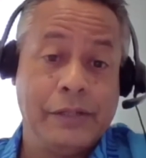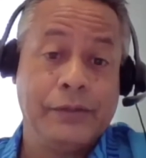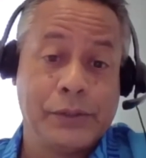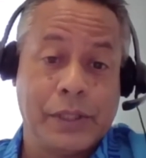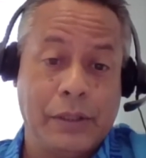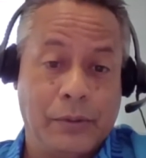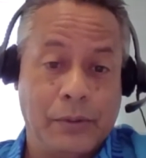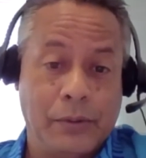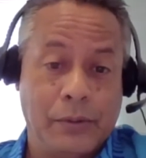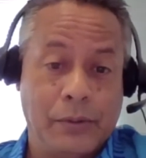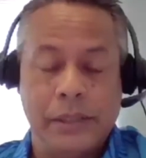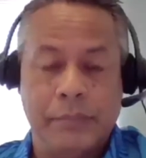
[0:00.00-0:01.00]
society
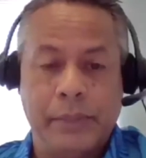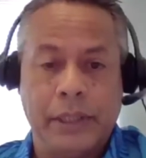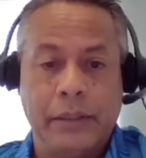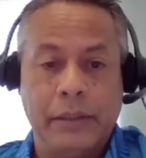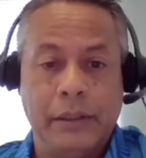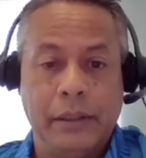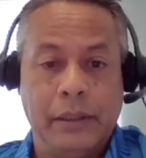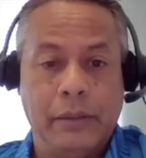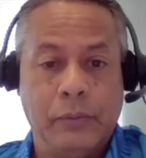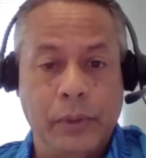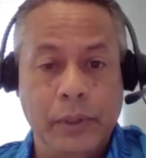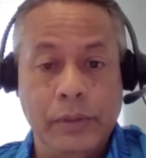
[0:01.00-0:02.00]
organizations across
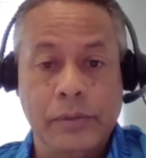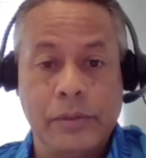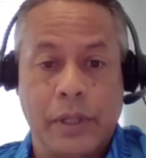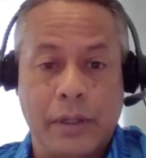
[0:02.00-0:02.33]
Micronesia,